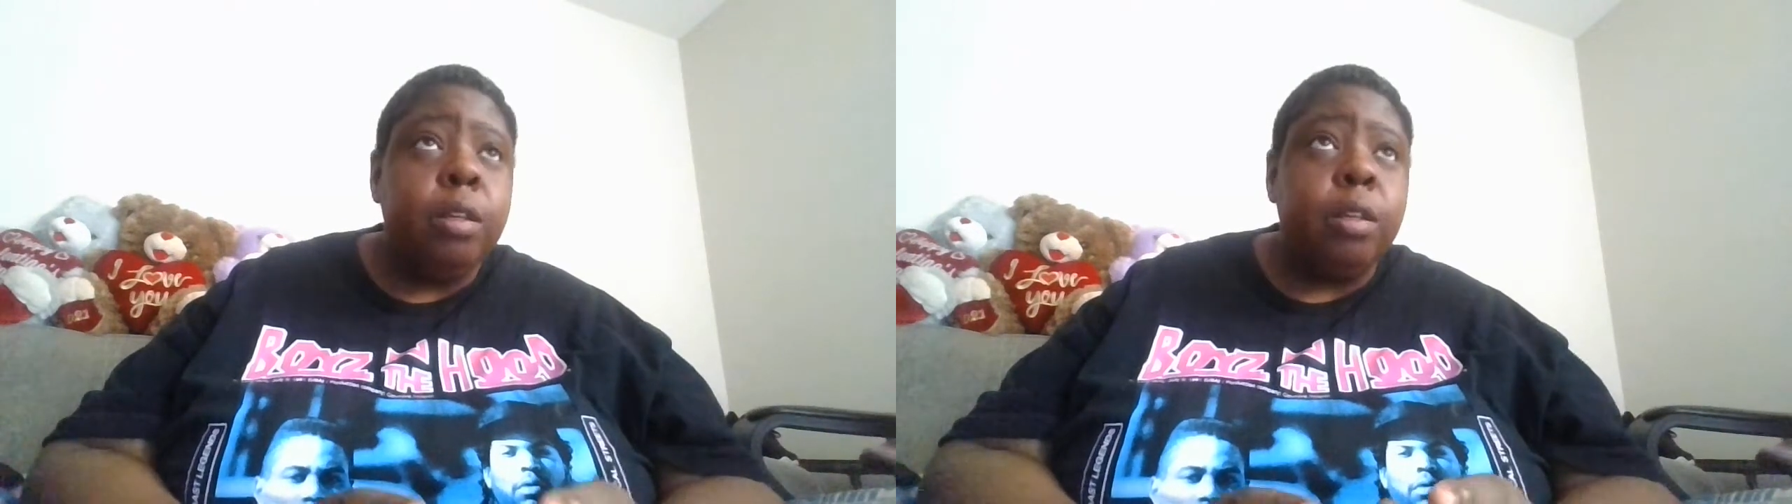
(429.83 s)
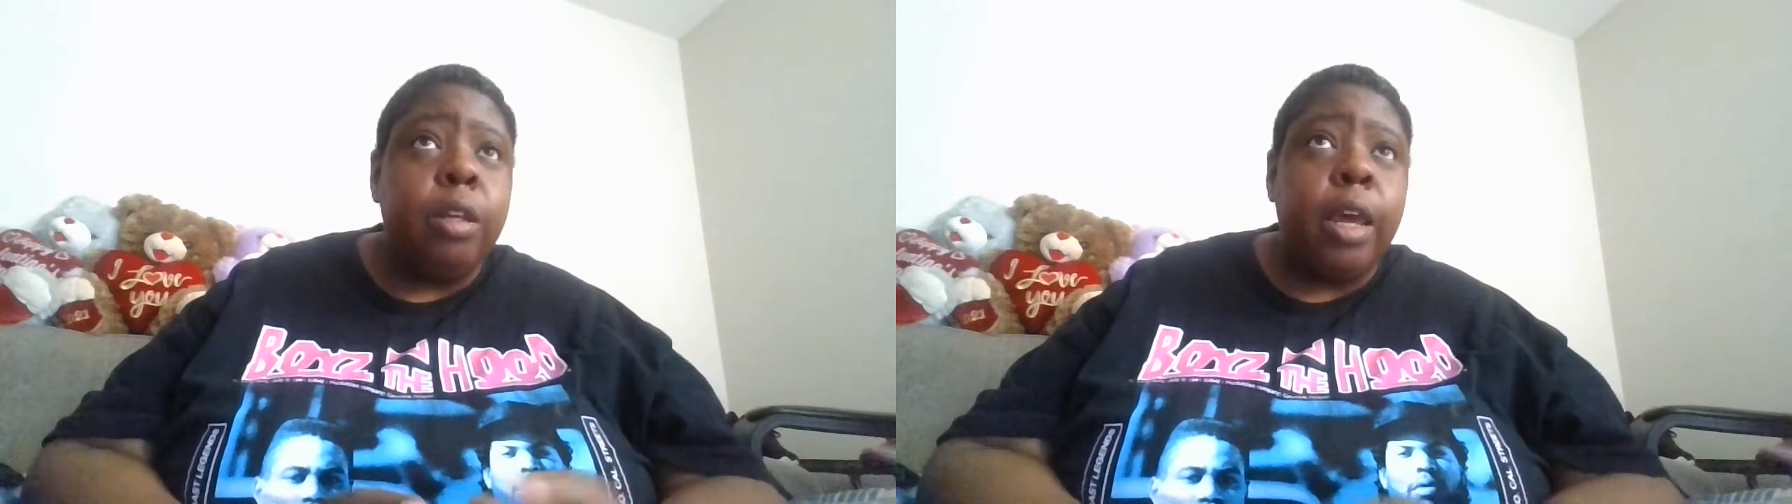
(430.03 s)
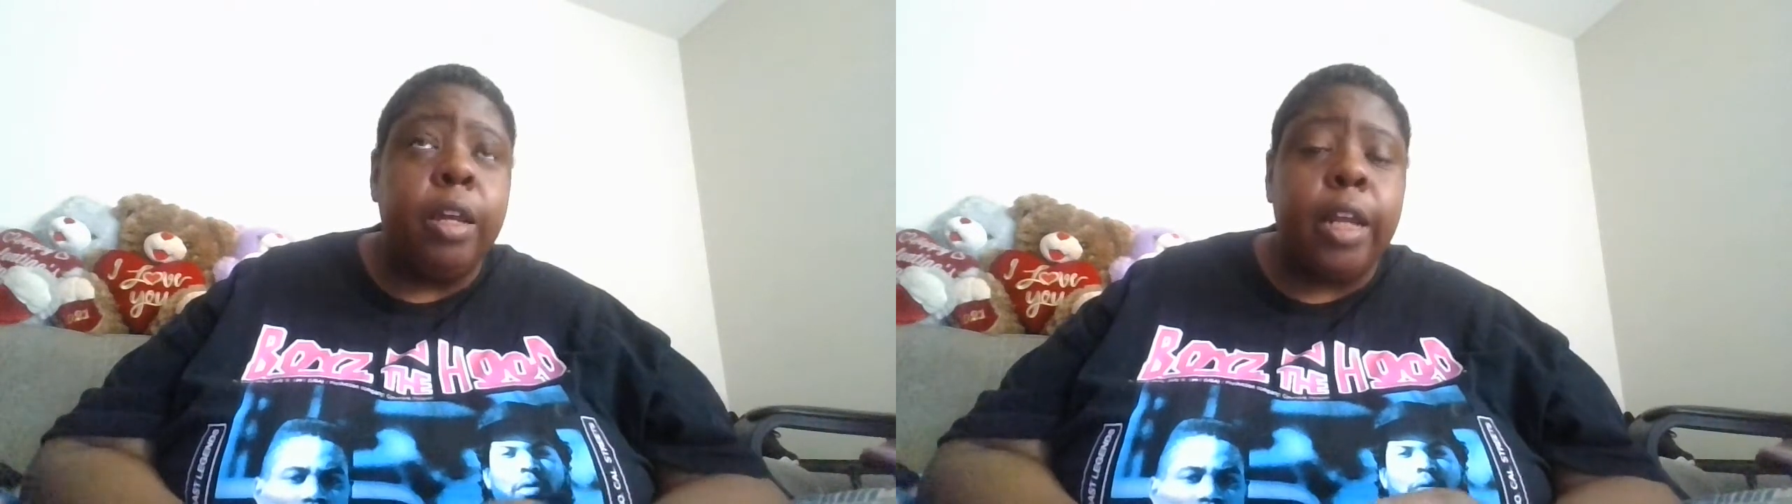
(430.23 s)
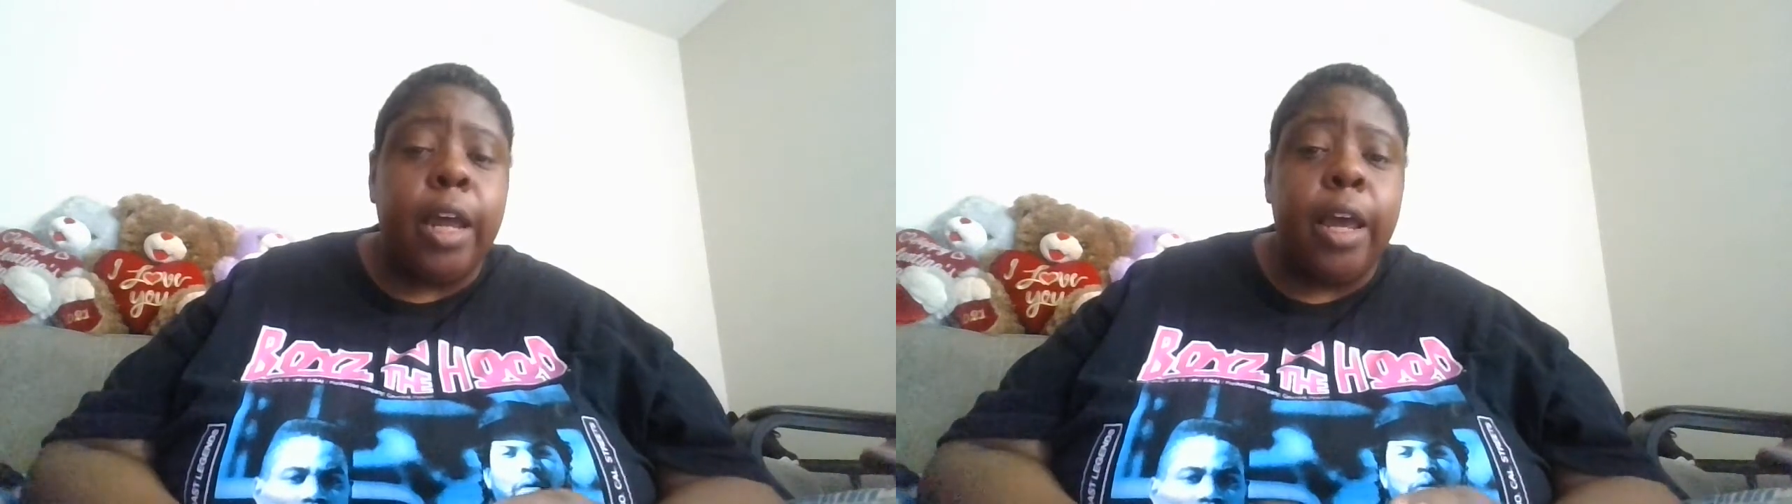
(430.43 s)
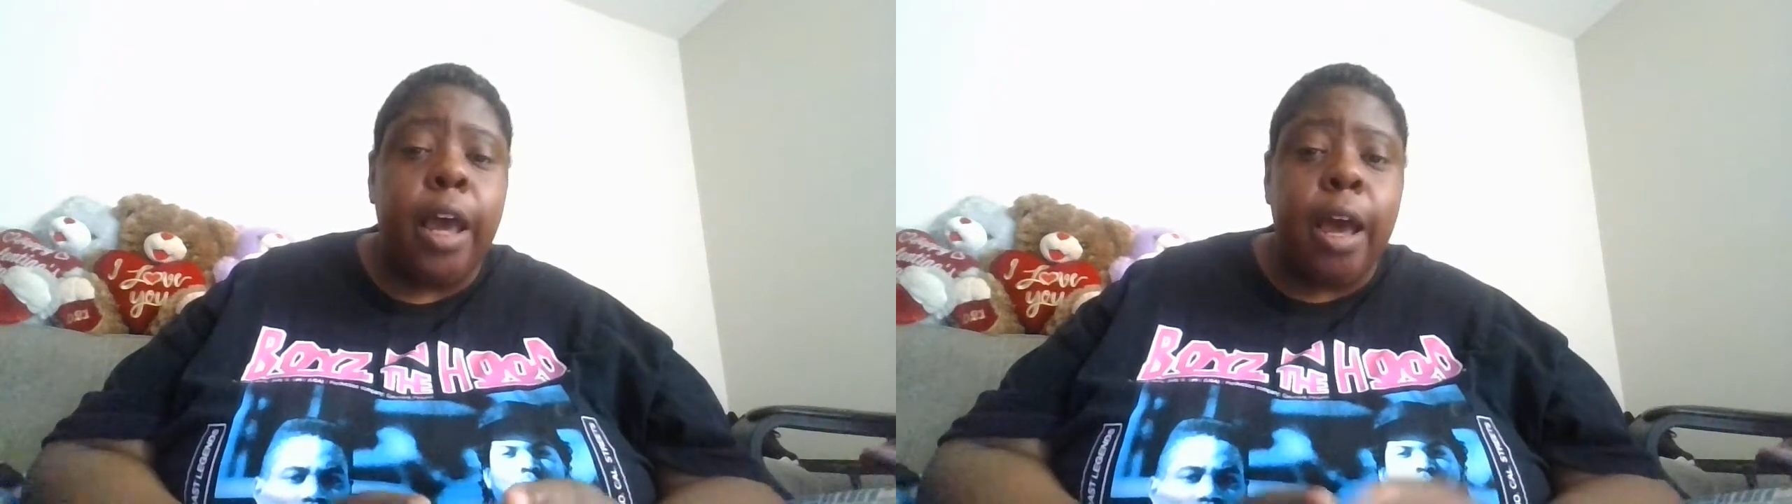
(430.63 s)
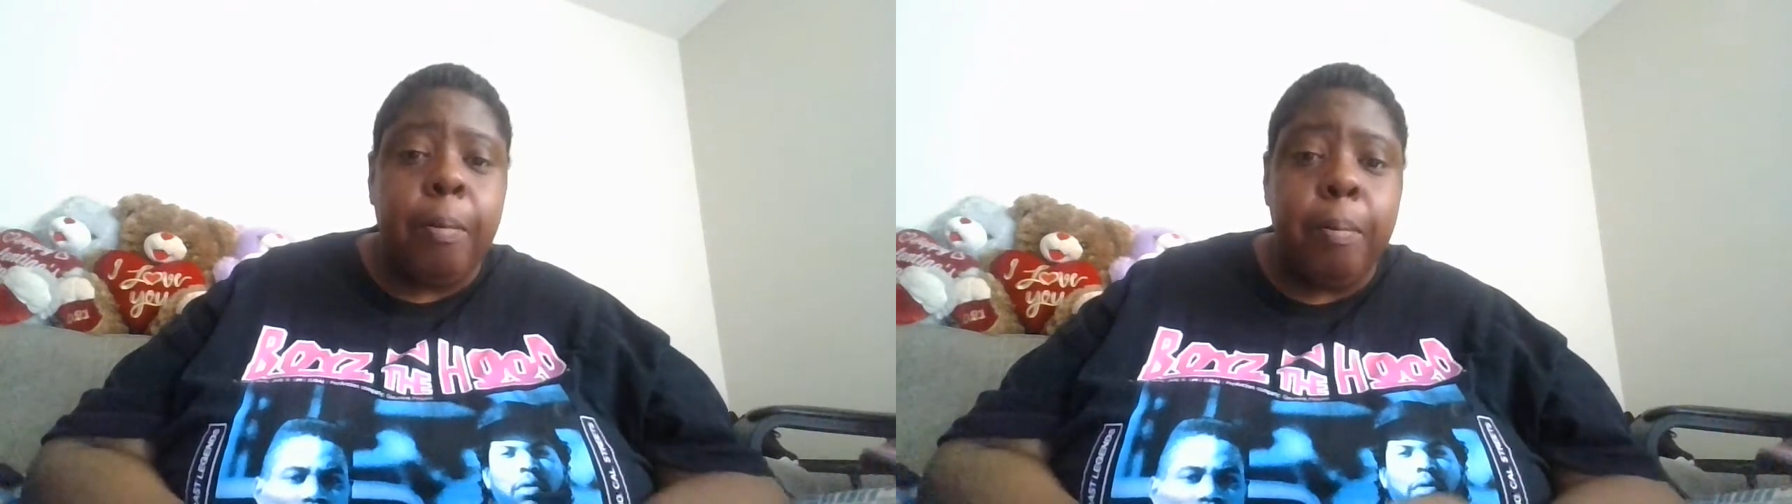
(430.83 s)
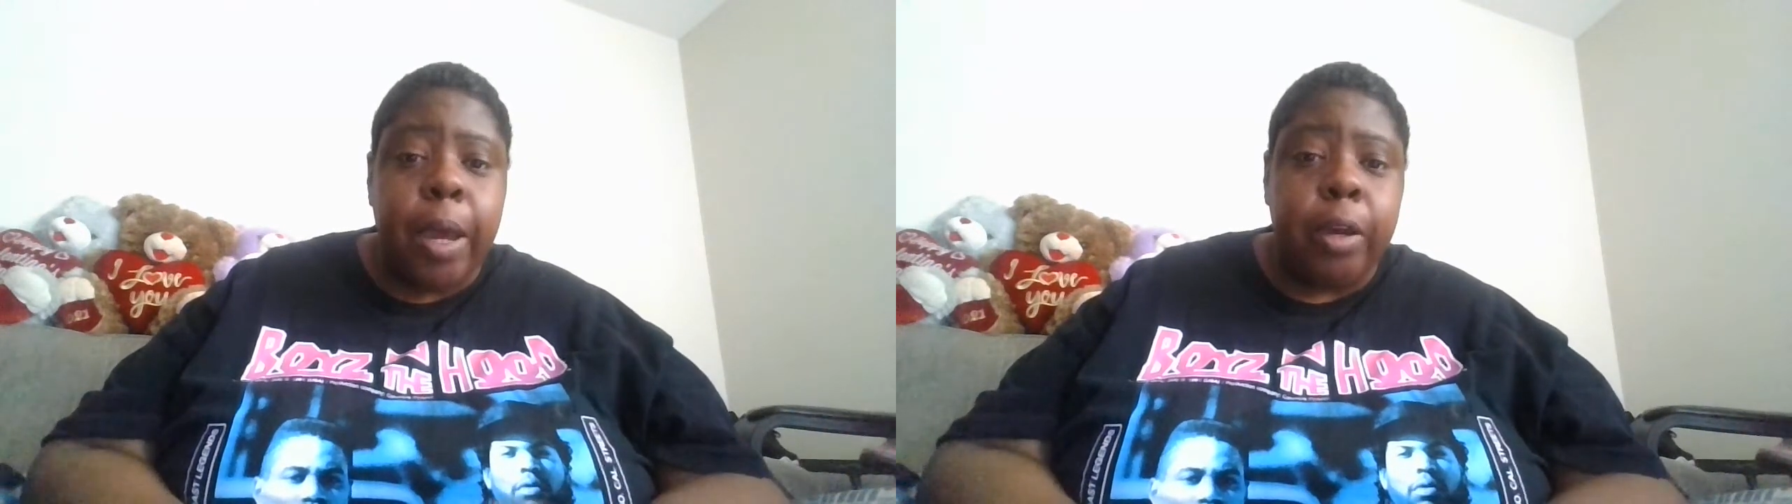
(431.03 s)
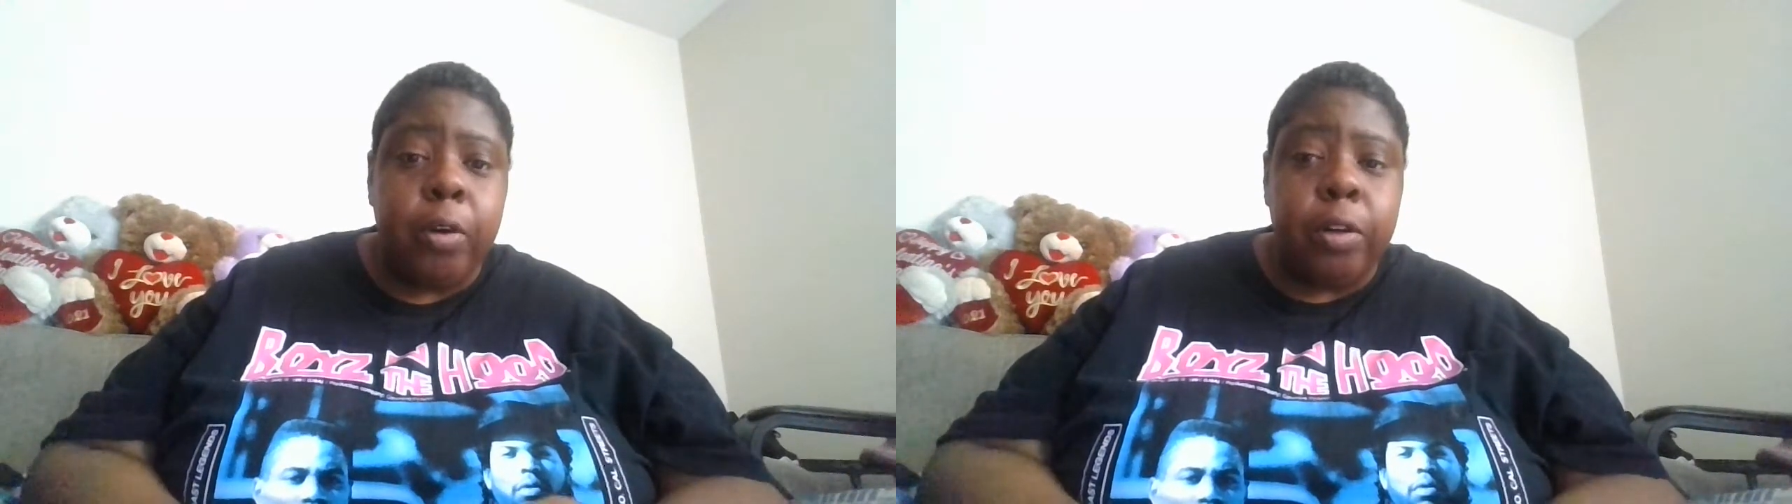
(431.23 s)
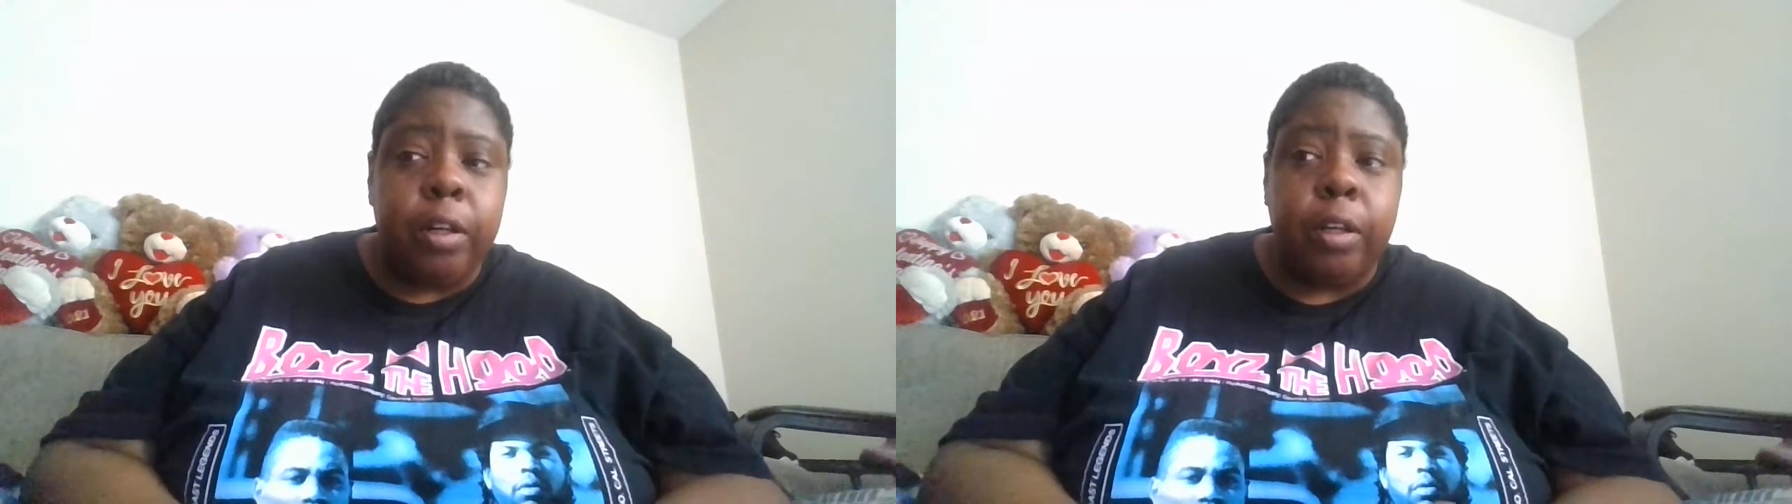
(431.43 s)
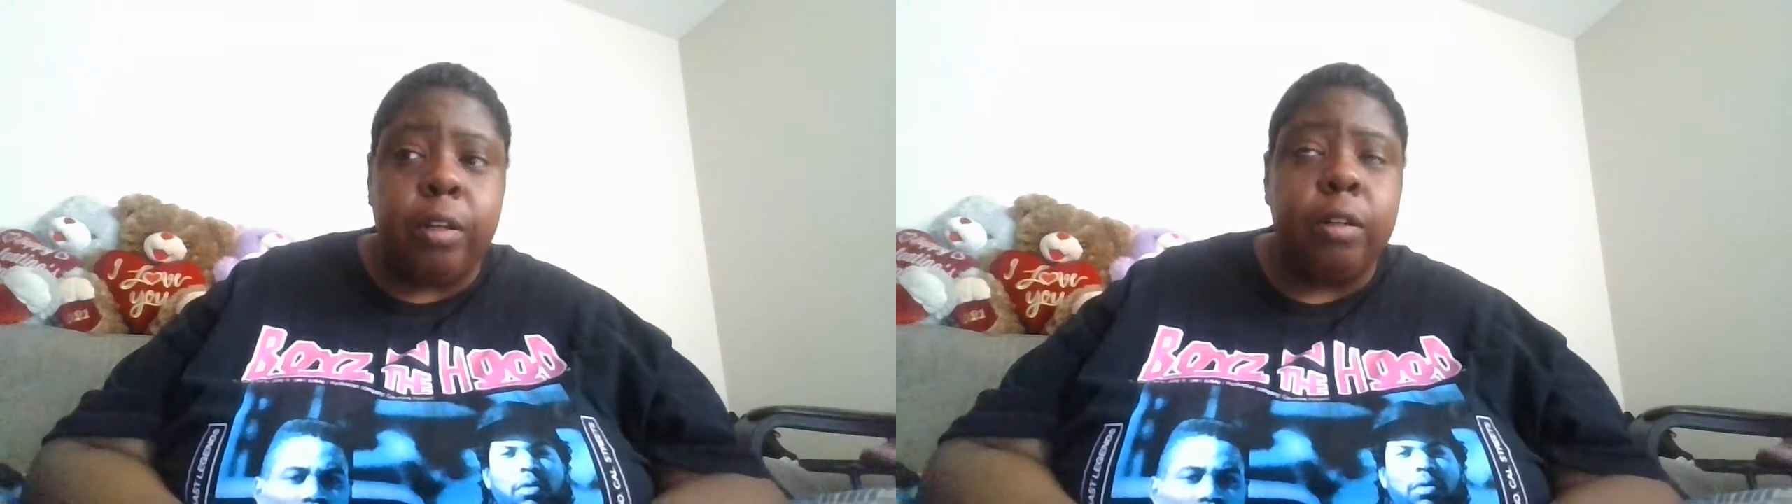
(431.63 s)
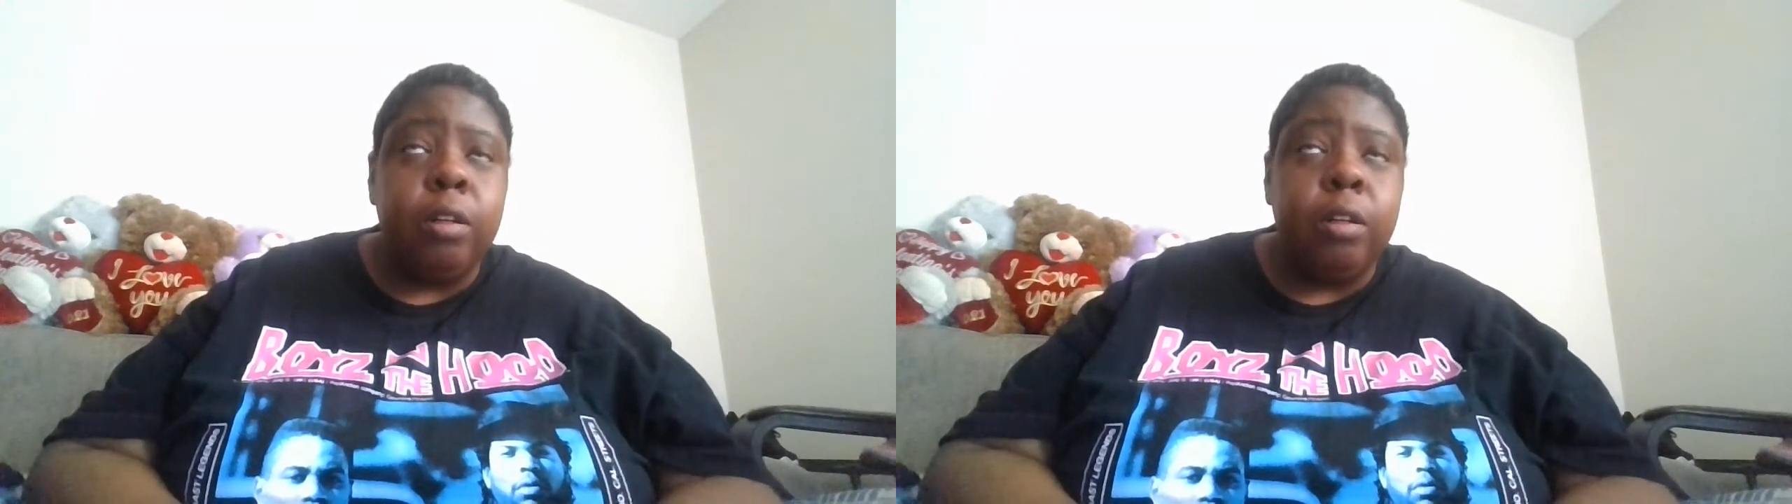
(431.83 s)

now that I'm back on here.